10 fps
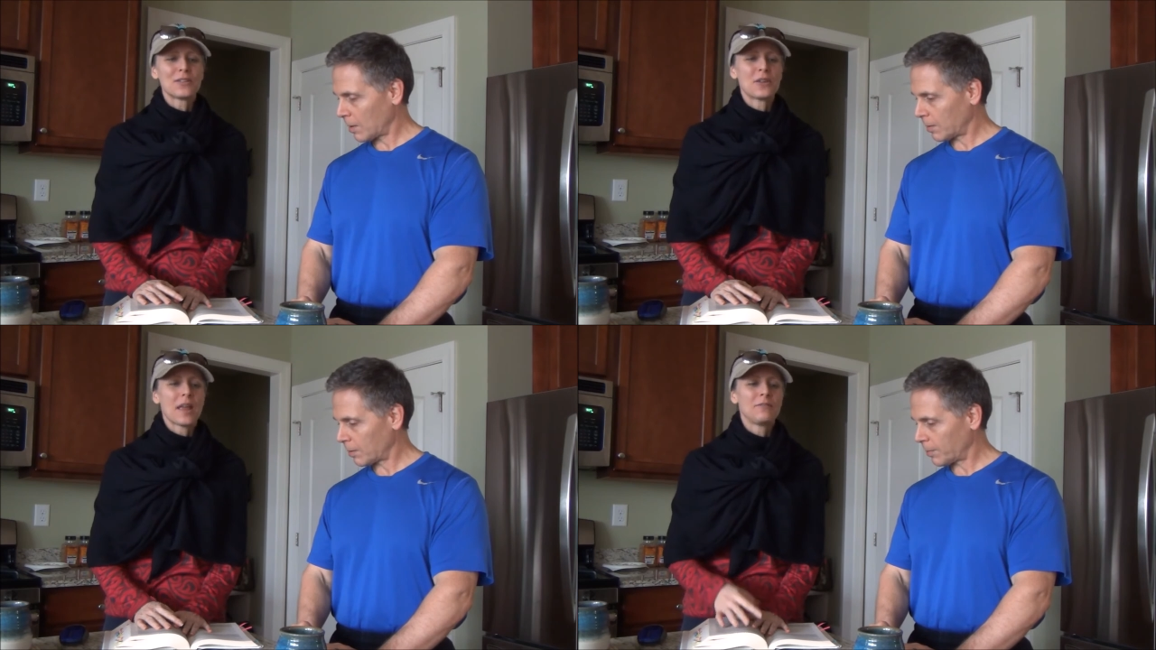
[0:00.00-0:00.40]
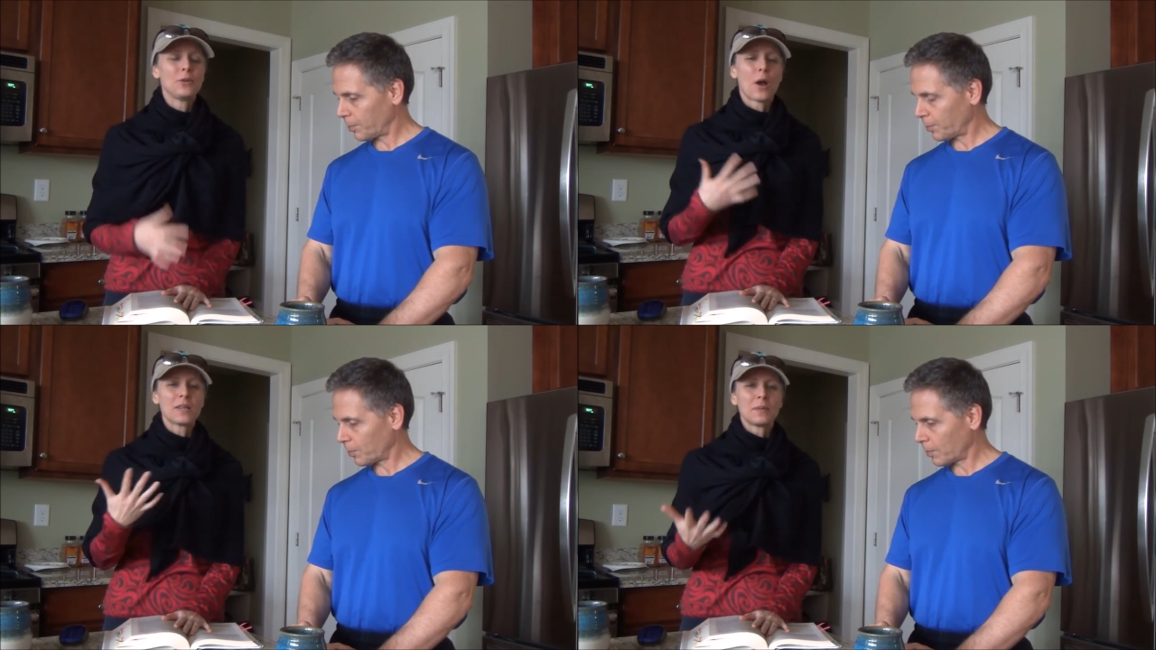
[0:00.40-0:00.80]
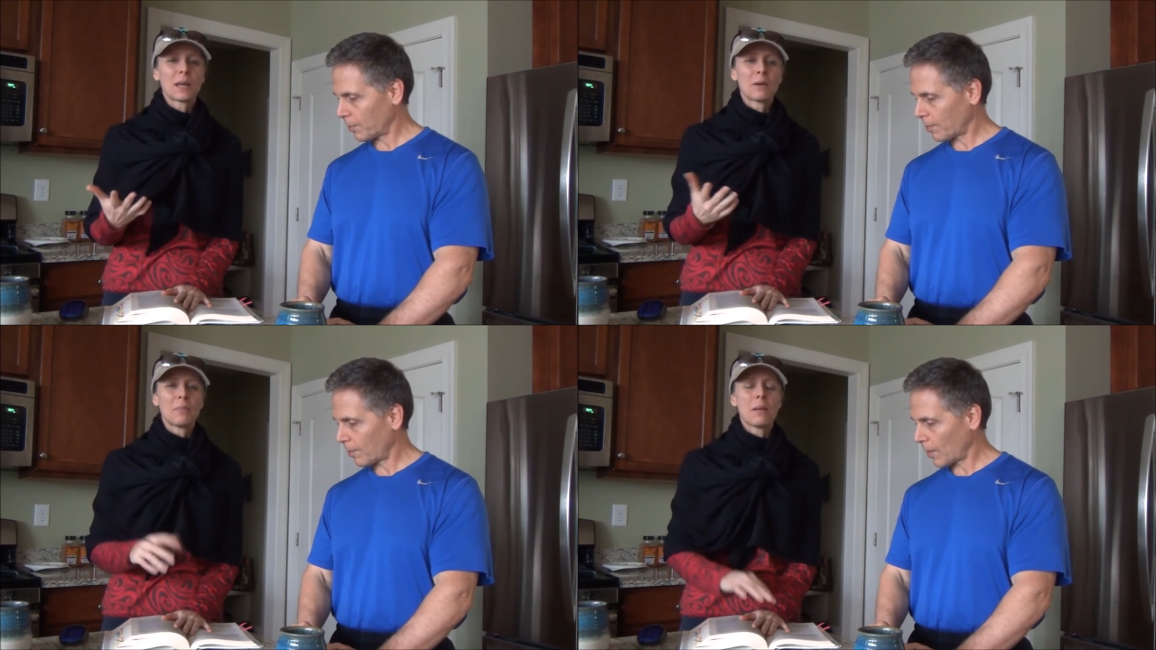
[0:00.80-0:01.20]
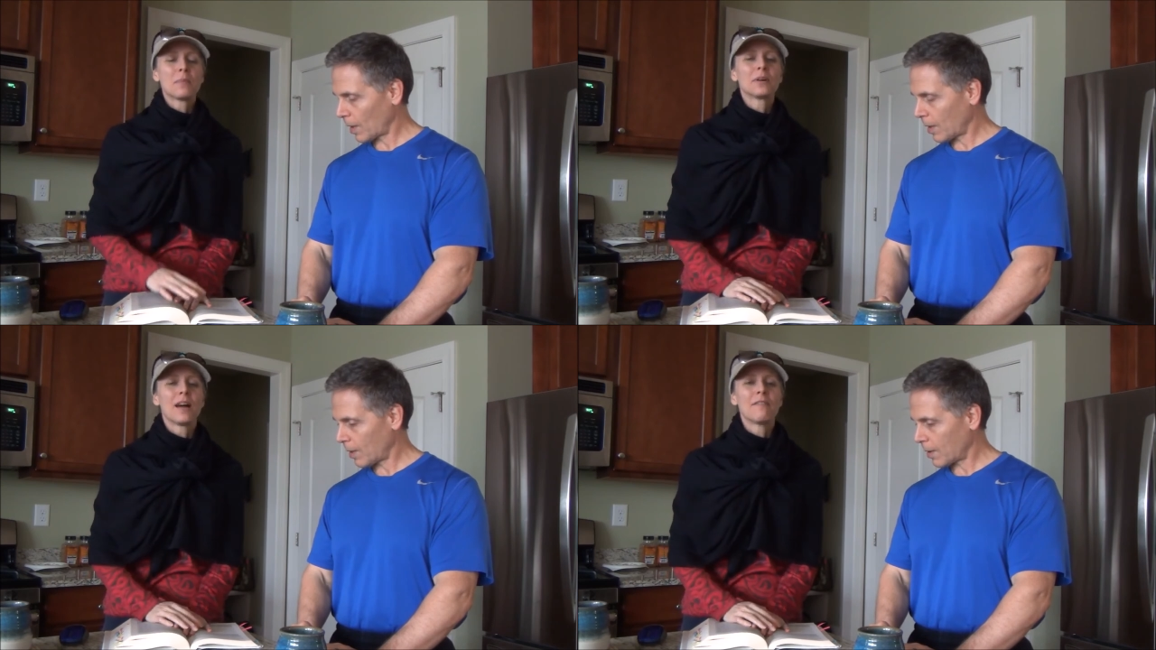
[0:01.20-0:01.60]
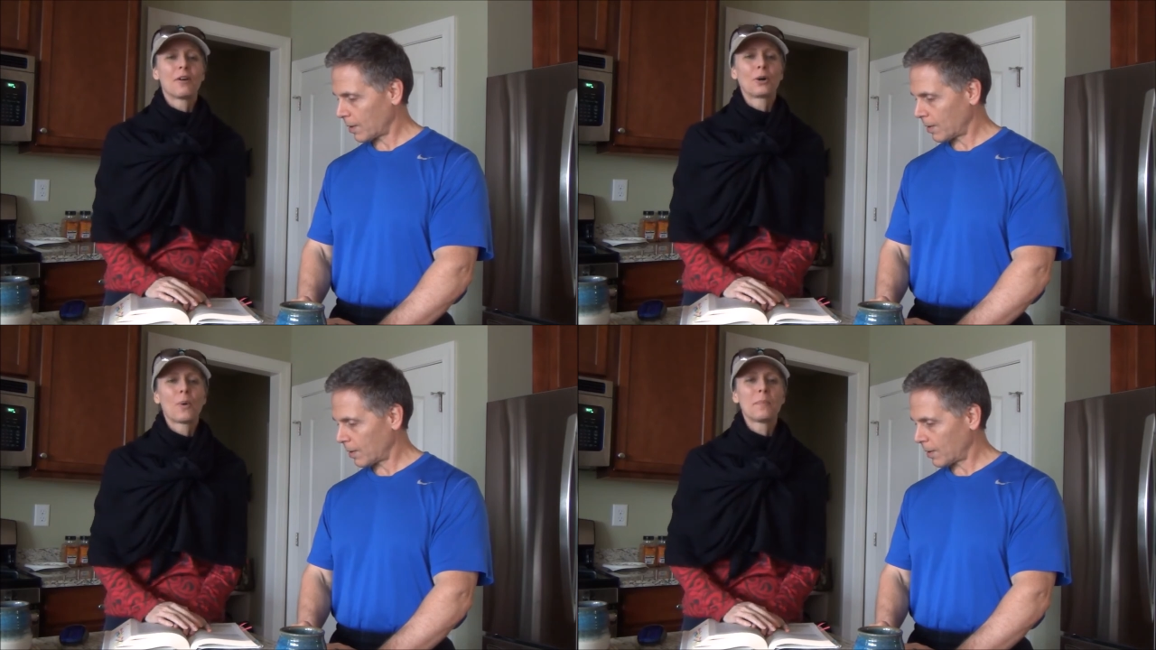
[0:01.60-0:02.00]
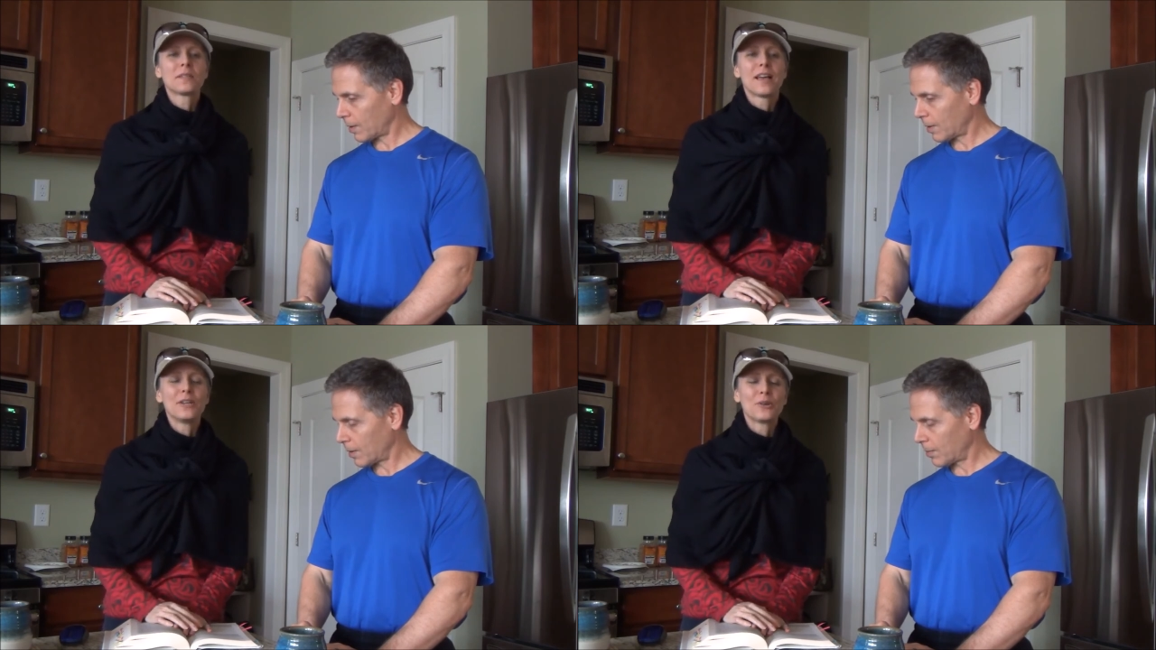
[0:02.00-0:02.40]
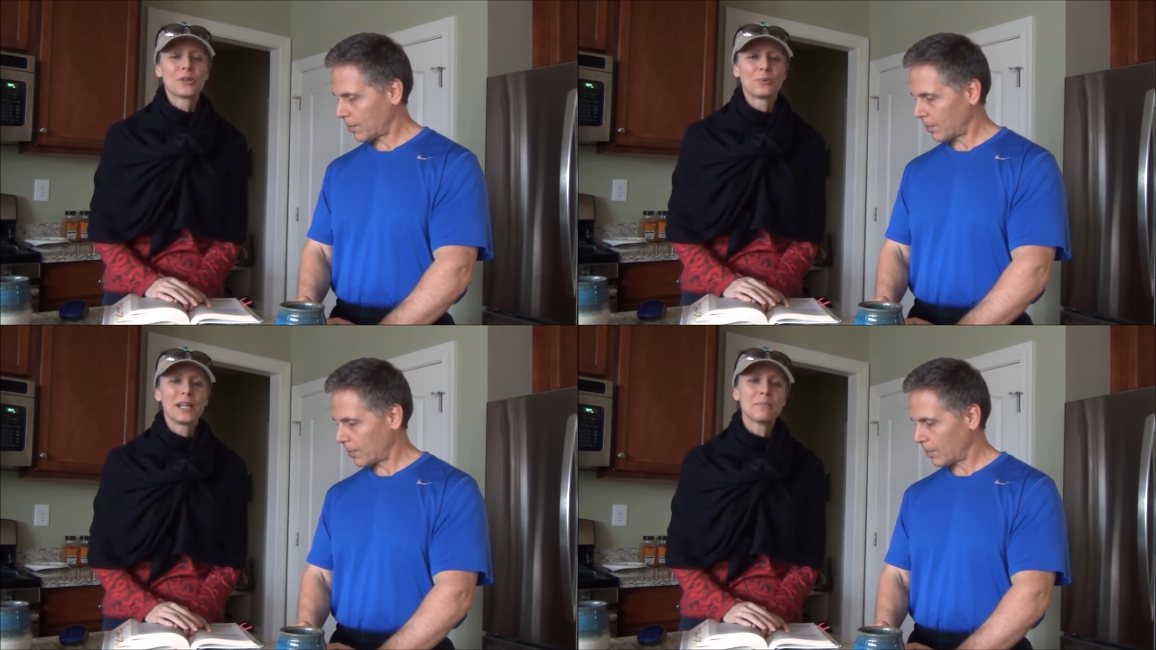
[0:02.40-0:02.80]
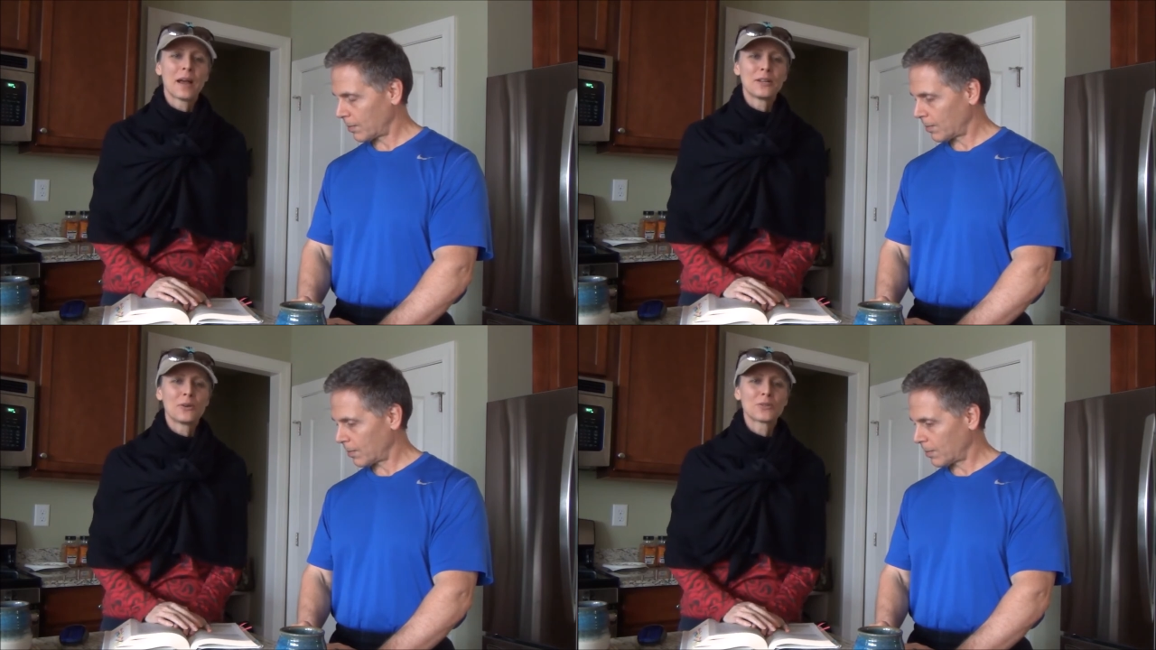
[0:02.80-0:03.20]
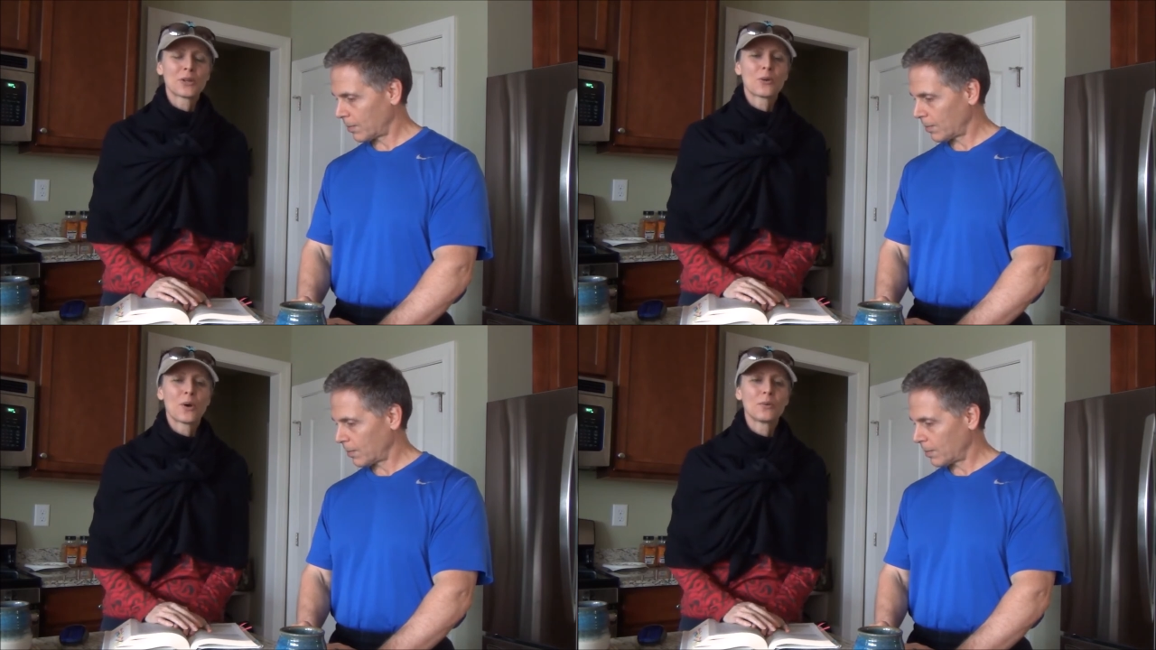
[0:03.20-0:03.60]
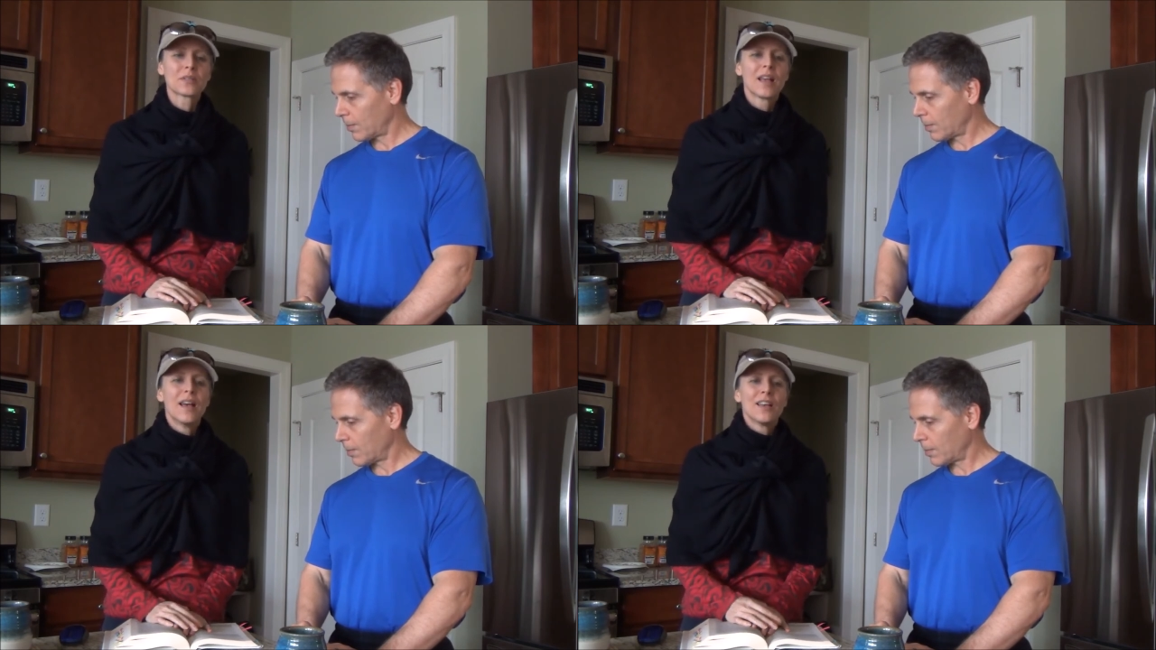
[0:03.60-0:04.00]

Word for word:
Speaker 1: if you guys become a member of our website, you can read my notes and quotes.